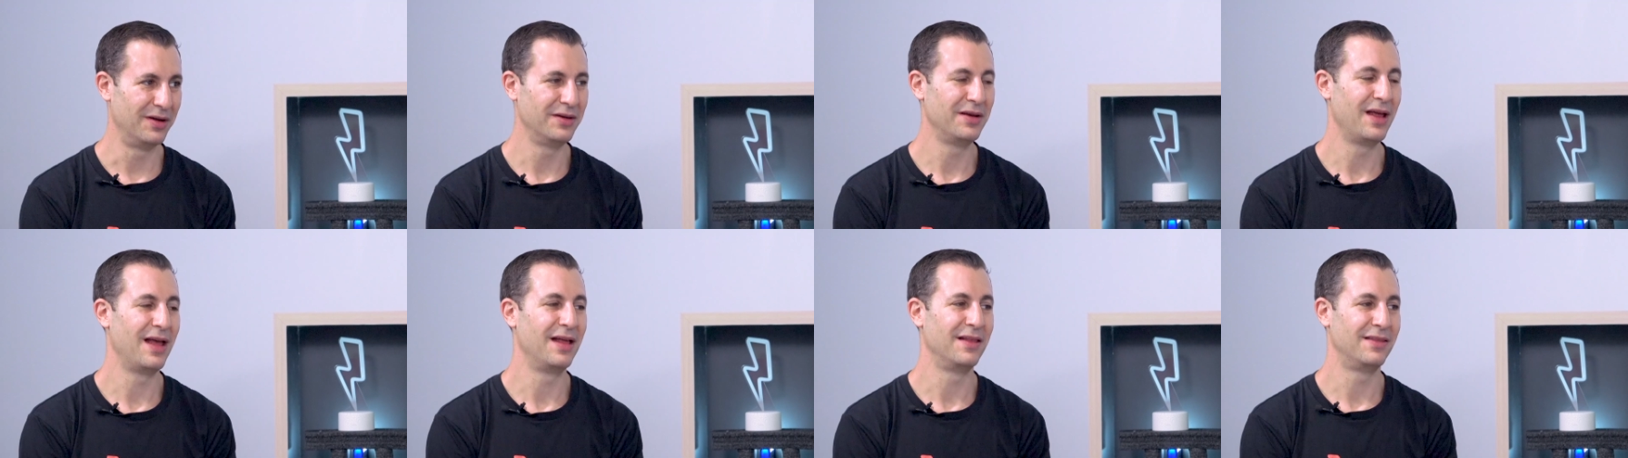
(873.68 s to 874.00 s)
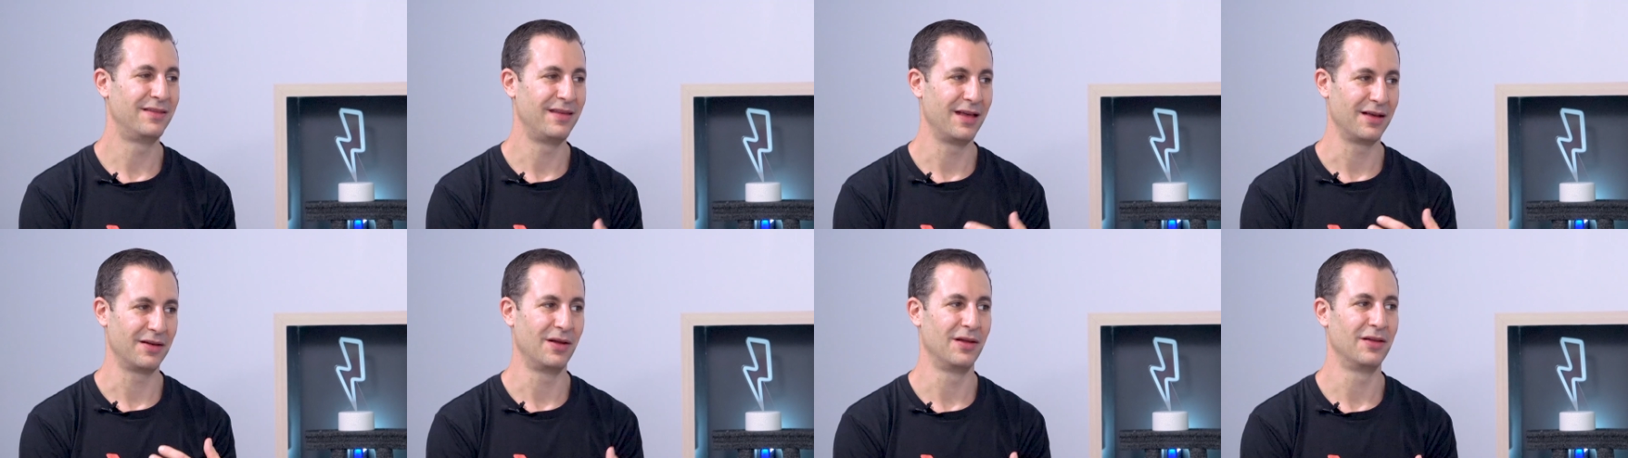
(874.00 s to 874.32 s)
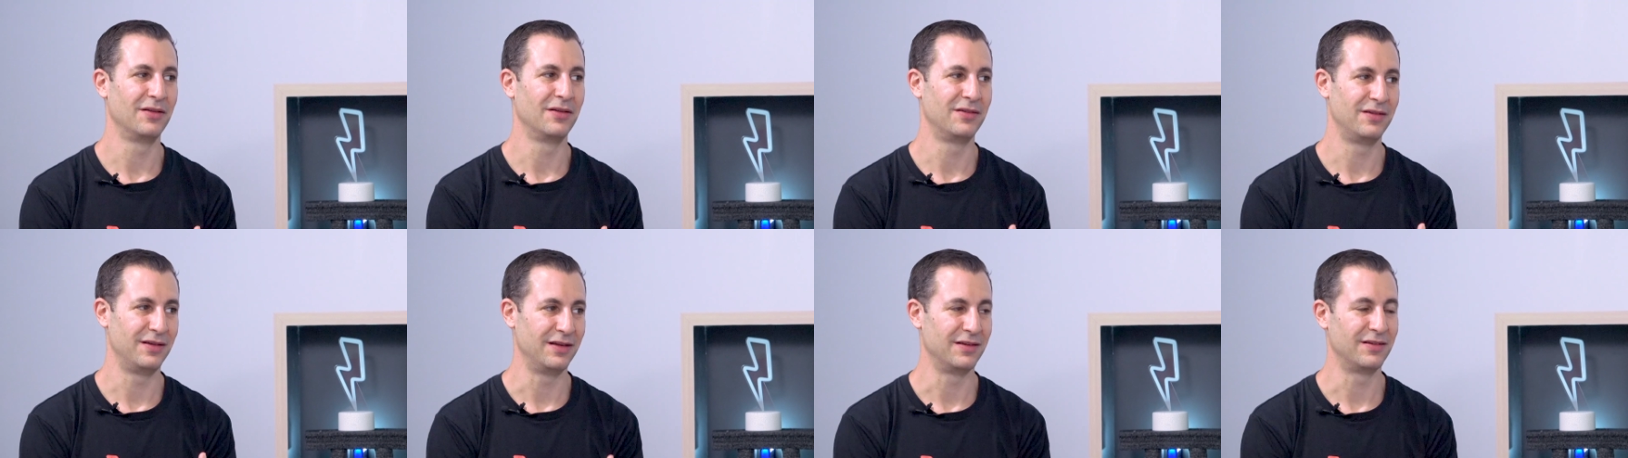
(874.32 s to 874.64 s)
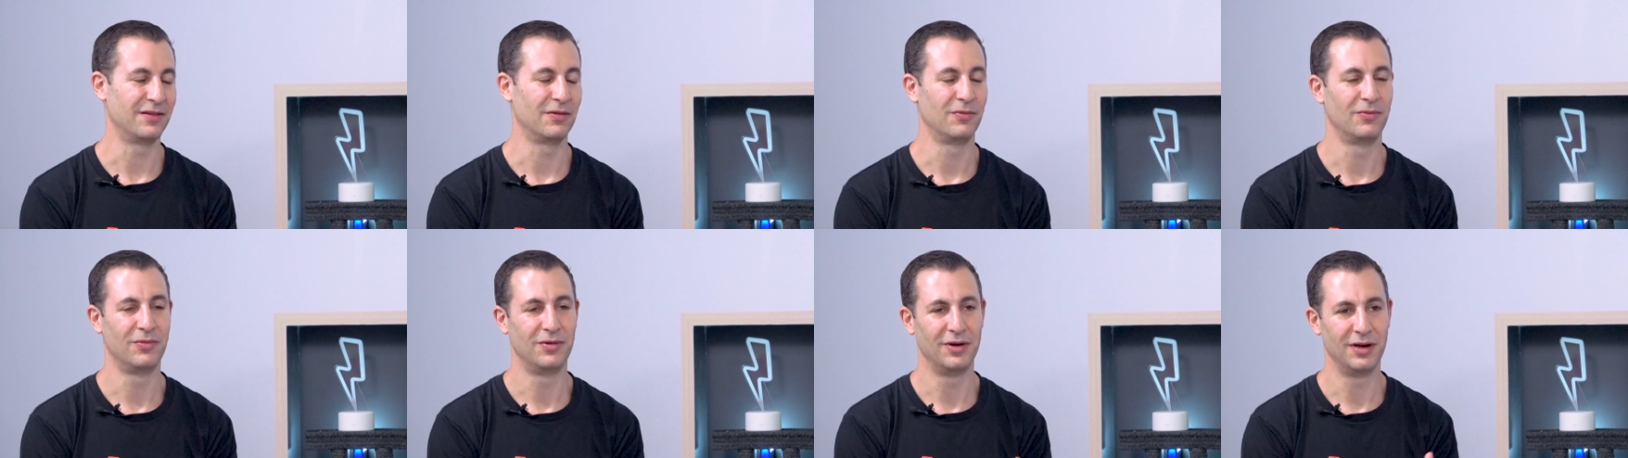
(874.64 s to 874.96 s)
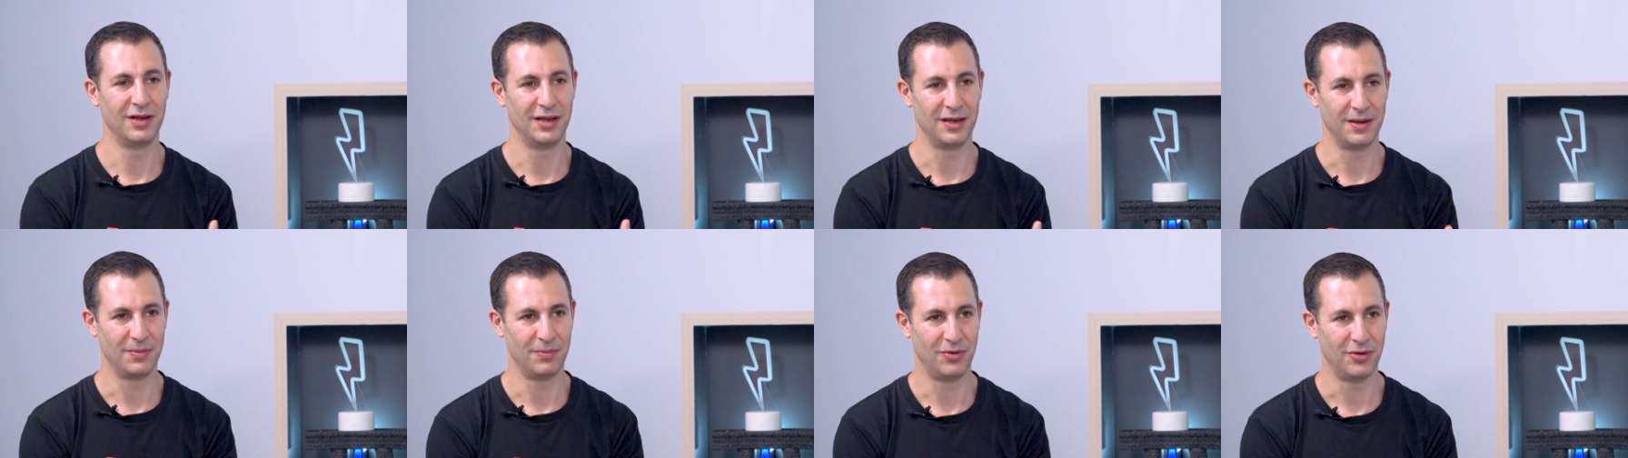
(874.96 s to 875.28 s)
Yeah. Technology is a
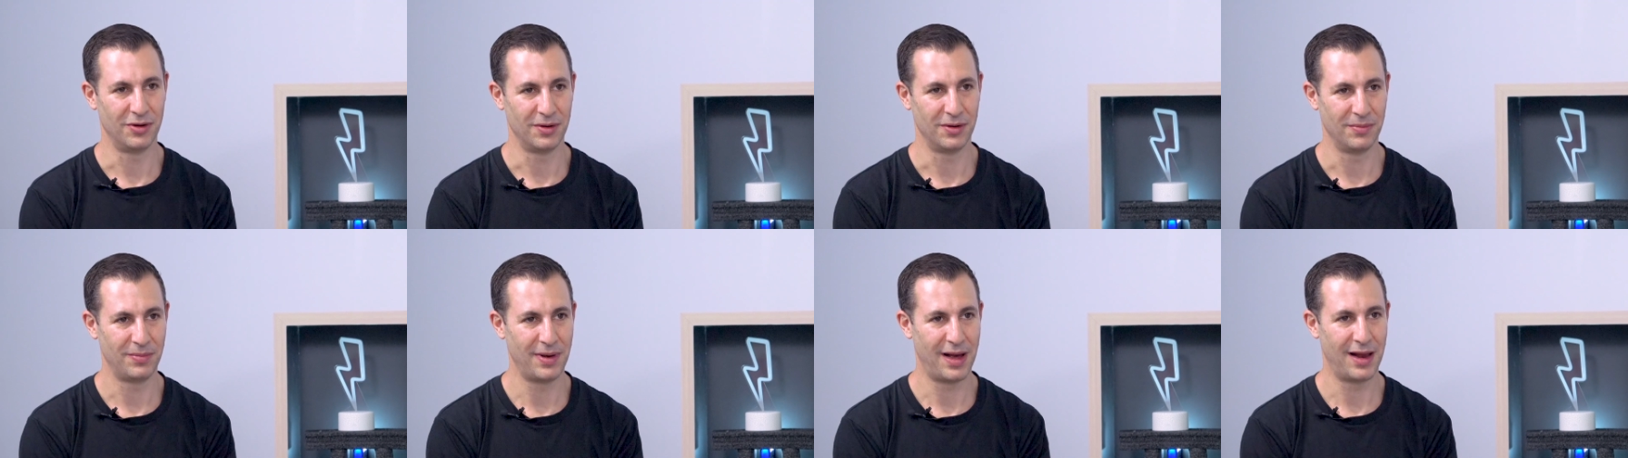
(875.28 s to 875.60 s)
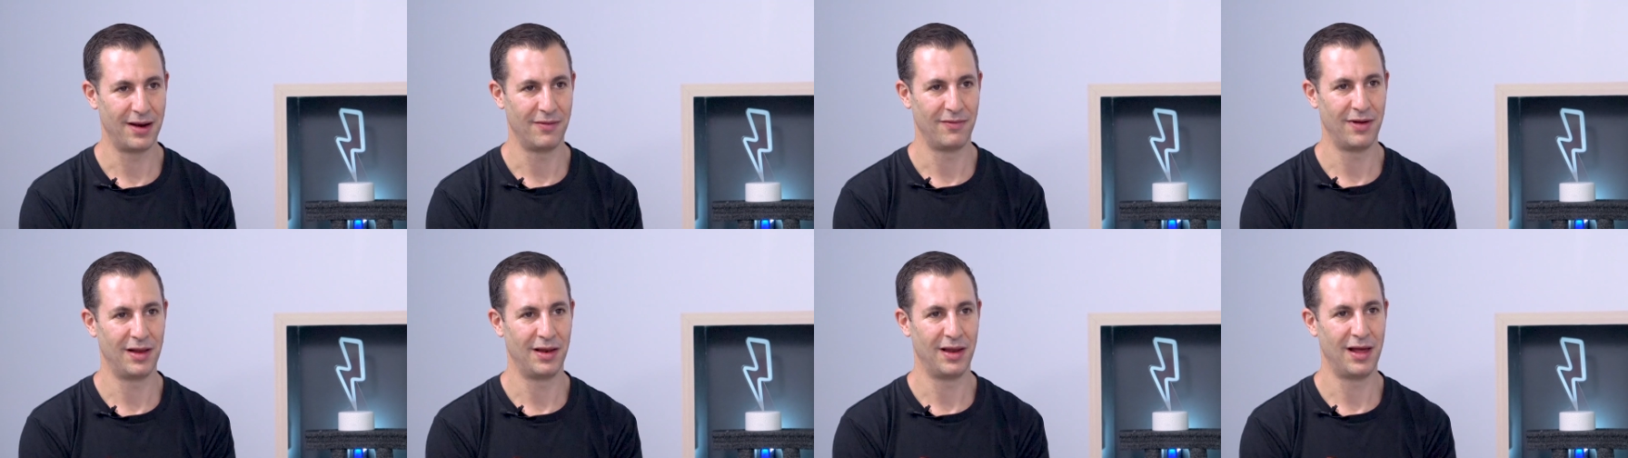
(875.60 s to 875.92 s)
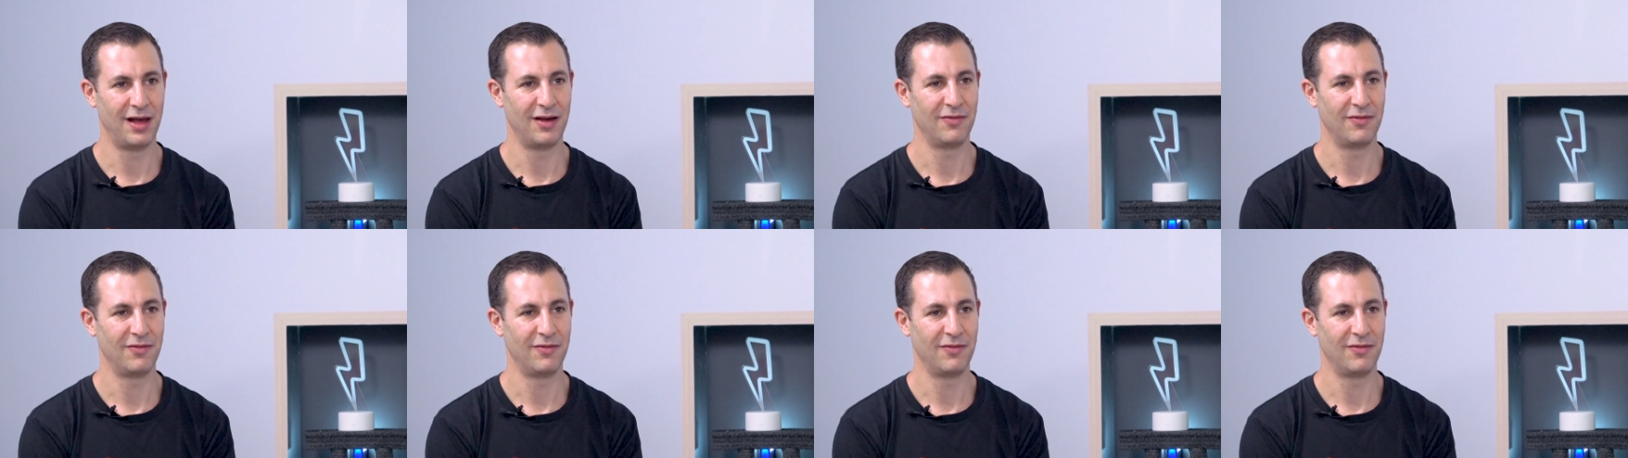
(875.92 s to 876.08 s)
really important part of our life,